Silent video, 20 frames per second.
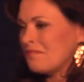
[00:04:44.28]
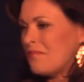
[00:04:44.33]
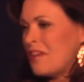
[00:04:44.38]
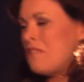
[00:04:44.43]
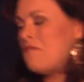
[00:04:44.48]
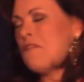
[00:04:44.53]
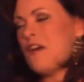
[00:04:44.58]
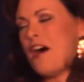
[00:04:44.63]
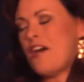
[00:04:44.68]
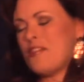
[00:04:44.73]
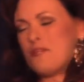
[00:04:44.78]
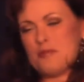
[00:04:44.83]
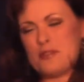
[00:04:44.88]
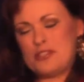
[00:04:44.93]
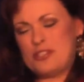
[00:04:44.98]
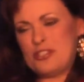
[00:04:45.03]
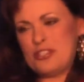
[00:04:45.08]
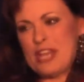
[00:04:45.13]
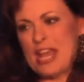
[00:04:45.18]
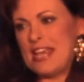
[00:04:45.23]
My father was
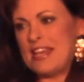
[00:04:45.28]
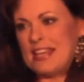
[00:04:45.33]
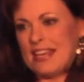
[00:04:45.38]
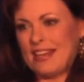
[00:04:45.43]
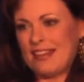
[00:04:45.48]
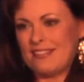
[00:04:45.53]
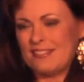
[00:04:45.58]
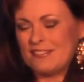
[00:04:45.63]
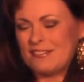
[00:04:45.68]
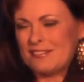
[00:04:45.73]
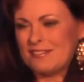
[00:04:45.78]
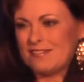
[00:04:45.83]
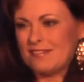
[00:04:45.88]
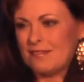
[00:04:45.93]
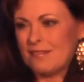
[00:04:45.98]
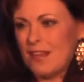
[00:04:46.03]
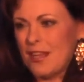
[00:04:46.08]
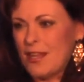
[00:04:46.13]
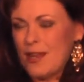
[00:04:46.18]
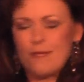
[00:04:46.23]
shaking.
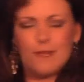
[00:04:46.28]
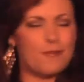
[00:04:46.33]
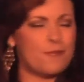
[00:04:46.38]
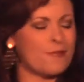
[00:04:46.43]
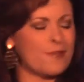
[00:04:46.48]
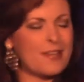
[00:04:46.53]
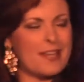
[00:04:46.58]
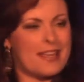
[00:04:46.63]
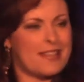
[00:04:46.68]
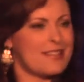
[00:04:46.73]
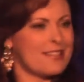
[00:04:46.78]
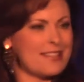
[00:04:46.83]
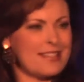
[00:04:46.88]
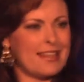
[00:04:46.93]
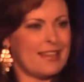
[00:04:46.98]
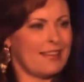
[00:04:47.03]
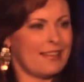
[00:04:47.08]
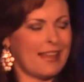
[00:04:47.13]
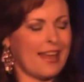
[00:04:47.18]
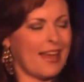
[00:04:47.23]
I'll never forget
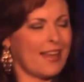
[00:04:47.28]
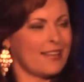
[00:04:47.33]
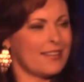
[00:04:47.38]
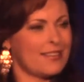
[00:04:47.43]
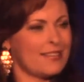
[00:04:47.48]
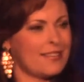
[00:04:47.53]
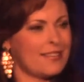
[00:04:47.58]
seeing that.